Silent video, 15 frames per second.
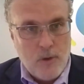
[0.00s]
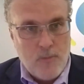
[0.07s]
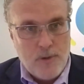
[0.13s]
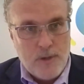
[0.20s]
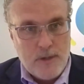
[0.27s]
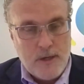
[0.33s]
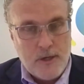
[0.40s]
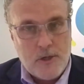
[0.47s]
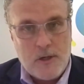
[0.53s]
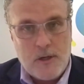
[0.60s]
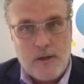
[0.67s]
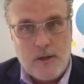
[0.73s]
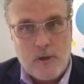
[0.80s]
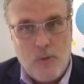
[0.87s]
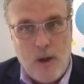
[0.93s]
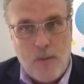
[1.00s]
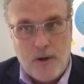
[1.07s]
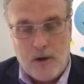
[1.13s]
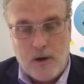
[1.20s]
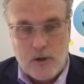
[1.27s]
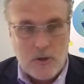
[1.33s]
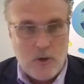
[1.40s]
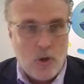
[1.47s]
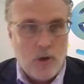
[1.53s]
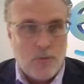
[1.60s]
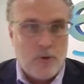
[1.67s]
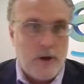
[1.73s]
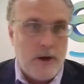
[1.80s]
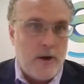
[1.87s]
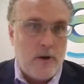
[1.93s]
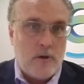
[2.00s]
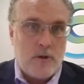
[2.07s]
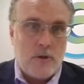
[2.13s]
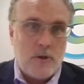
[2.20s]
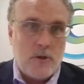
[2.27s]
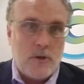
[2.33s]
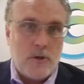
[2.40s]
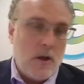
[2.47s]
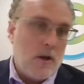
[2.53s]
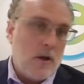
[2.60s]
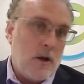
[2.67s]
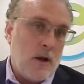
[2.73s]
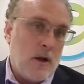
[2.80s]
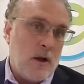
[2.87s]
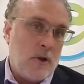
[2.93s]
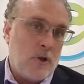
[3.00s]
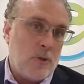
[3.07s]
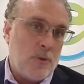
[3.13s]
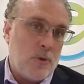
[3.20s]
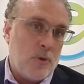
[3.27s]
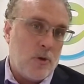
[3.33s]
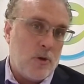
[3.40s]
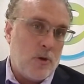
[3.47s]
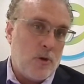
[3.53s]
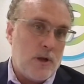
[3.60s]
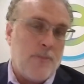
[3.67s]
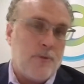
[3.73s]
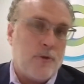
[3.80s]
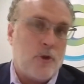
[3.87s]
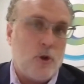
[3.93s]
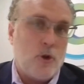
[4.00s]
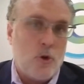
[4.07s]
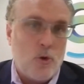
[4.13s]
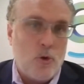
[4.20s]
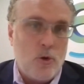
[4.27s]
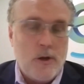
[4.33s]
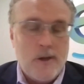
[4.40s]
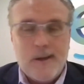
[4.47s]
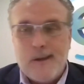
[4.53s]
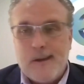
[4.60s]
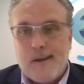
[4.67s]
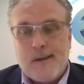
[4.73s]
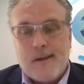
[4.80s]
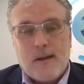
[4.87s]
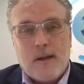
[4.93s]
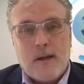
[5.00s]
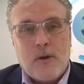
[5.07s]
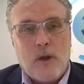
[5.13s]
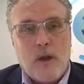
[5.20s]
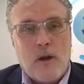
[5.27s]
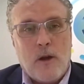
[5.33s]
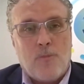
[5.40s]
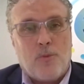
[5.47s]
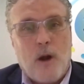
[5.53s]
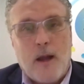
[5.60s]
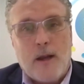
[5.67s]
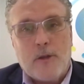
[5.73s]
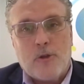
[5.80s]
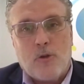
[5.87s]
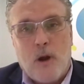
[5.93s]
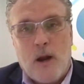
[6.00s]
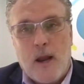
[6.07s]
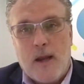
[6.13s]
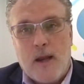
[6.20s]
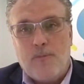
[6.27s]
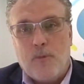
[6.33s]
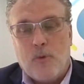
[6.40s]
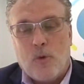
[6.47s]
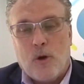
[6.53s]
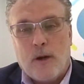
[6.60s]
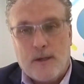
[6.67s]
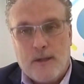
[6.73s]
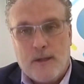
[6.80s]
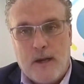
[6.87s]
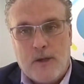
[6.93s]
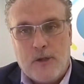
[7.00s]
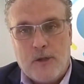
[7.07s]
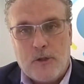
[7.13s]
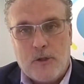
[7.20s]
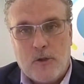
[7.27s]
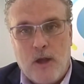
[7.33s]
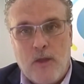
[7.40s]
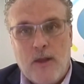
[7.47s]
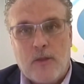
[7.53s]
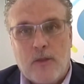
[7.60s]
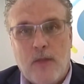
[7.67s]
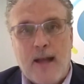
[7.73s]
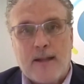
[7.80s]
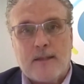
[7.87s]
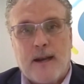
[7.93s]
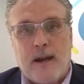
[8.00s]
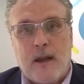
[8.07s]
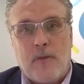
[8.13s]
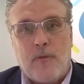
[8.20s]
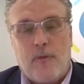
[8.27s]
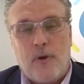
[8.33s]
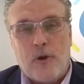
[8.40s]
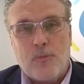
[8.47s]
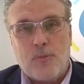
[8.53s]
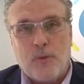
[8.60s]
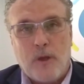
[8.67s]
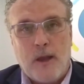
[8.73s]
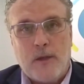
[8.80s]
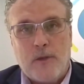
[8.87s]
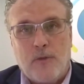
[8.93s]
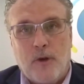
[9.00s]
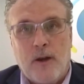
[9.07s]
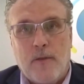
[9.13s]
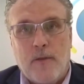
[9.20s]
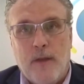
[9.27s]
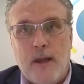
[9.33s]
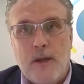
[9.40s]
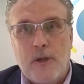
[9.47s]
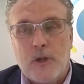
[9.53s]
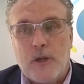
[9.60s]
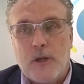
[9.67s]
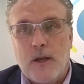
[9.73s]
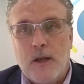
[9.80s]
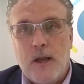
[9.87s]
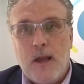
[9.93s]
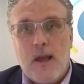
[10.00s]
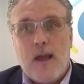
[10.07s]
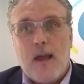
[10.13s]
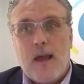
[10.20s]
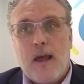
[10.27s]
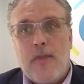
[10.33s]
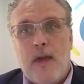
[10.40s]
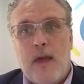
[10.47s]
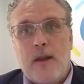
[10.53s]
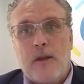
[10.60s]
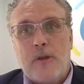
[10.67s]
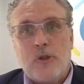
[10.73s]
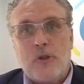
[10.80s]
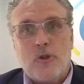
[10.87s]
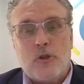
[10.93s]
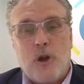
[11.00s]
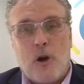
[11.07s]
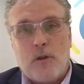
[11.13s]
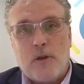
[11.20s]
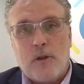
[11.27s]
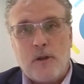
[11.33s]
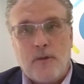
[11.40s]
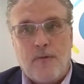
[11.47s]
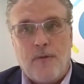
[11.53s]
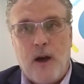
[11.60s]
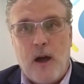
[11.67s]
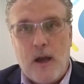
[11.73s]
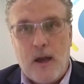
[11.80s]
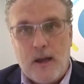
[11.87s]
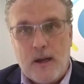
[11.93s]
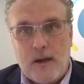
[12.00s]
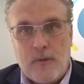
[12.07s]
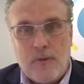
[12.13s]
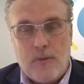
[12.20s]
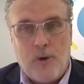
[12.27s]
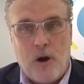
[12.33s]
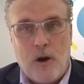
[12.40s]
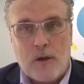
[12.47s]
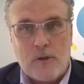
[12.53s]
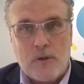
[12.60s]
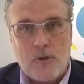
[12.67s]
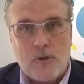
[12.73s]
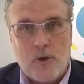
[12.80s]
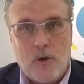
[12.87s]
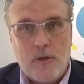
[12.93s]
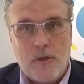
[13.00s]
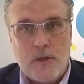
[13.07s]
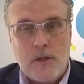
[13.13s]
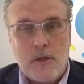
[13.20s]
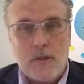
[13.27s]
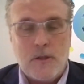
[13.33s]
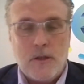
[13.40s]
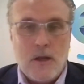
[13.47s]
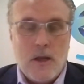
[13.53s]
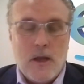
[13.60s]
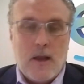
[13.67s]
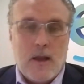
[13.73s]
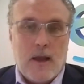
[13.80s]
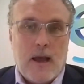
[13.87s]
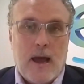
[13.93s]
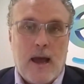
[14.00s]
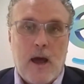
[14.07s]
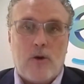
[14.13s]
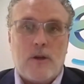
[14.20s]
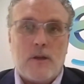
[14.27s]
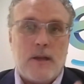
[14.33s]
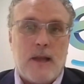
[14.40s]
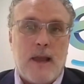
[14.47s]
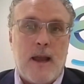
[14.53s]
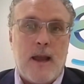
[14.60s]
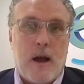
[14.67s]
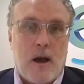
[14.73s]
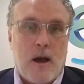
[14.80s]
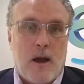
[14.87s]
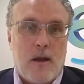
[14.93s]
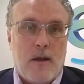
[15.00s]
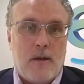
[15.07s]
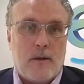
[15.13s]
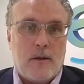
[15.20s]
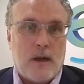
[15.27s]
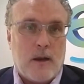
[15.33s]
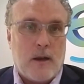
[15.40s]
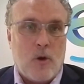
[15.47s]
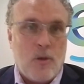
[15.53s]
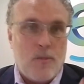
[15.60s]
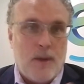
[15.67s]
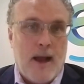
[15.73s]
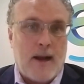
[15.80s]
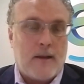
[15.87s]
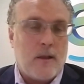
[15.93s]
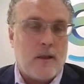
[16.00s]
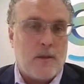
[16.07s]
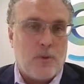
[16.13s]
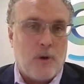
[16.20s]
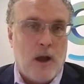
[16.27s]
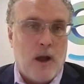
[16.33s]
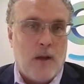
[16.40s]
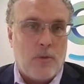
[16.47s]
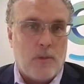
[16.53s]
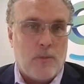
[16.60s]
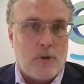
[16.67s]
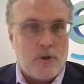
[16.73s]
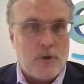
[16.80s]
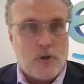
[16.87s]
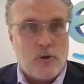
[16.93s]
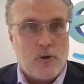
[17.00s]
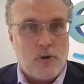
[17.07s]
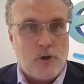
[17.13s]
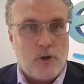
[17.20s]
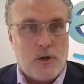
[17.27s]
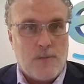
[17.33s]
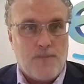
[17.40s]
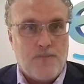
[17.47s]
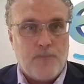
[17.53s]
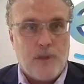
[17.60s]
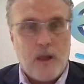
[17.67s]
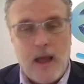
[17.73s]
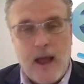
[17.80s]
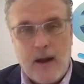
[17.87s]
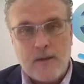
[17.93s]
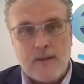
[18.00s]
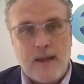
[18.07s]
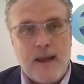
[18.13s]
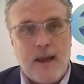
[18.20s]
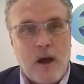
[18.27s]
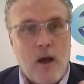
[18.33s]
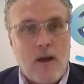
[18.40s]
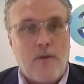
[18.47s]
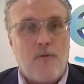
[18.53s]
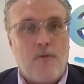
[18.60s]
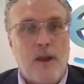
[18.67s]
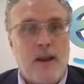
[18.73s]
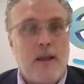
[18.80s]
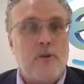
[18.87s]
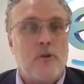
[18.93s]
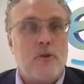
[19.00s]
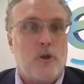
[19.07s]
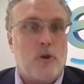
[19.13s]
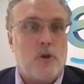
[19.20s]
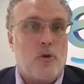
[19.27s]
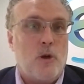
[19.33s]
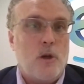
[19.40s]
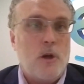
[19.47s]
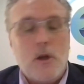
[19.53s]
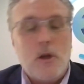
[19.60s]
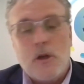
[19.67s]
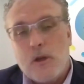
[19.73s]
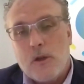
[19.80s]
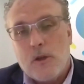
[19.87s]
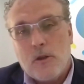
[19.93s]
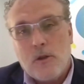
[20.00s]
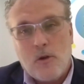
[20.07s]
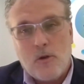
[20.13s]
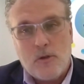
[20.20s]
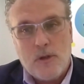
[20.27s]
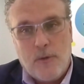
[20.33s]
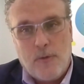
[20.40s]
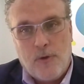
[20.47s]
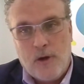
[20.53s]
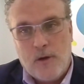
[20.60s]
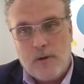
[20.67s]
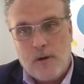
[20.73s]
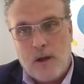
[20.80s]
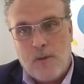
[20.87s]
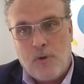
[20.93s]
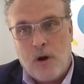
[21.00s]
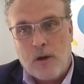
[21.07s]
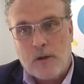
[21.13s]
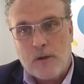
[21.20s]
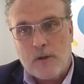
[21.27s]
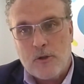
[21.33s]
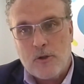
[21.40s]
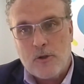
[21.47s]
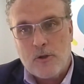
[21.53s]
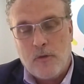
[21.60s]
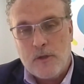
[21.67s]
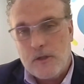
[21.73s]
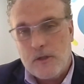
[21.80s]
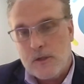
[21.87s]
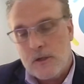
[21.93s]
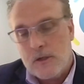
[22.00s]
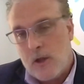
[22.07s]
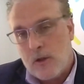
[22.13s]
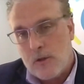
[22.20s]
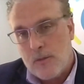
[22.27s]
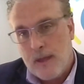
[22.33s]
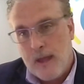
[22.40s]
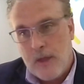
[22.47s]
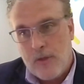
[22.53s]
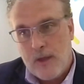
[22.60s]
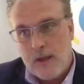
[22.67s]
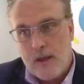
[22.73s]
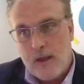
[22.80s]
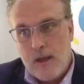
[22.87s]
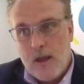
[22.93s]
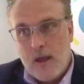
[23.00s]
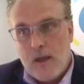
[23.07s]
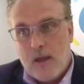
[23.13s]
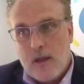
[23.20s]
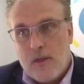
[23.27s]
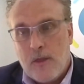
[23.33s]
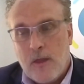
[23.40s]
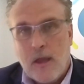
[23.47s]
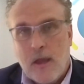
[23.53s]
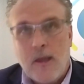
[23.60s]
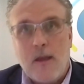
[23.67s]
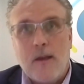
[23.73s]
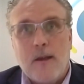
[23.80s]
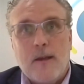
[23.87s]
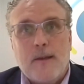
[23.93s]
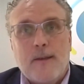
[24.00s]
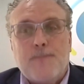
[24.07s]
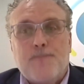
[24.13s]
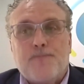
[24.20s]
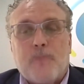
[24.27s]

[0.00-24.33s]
as we positioned in this webinar, solopreneurs, entrepreneurs, up to enterprise grade organizations. So I think that's kind of the first place for innovation. And then as you start to define different products and services, how does AI, kind of going back to the problem or solution, how does AI fit into those different products and services? Because ultimately, I think the